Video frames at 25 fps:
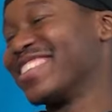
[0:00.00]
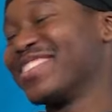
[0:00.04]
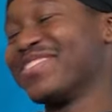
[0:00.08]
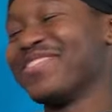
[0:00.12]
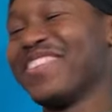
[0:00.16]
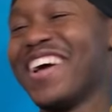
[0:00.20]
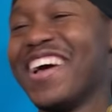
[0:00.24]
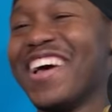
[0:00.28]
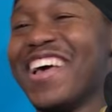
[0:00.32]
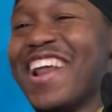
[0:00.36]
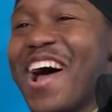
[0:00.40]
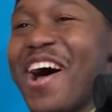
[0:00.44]
Sheesh,
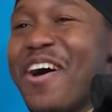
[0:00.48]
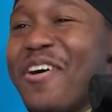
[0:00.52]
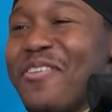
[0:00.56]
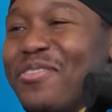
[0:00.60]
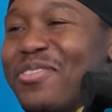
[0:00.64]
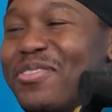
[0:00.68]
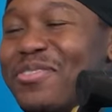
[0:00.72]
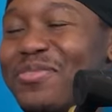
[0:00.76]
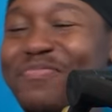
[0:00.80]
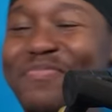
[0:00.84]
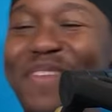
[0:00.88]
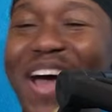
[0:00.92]
man, I
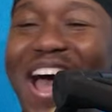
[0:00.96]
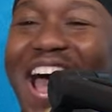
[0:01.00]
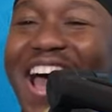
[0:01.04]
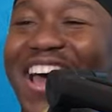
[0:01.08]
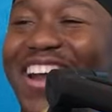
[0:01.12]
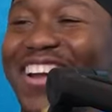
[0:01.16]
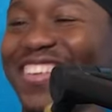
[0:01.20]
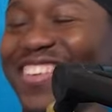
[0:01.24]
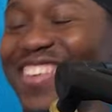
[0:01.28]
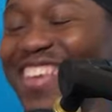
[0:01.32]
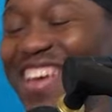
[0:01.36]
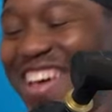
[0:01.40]
was
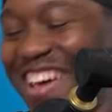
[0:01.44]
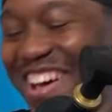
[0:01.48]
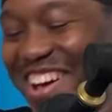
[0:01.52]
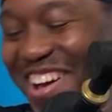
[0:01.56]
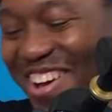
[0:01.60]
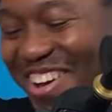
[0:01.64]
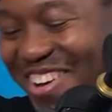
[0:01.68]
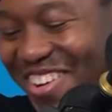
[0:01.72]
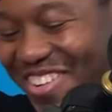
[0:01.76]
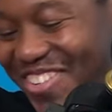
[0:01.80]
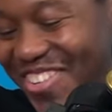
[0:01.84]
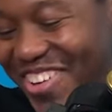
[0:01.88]
mad as
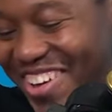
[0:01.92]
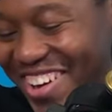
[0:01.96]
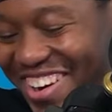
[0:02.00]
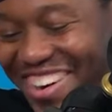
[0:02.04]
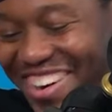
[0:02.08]
hell. Bro.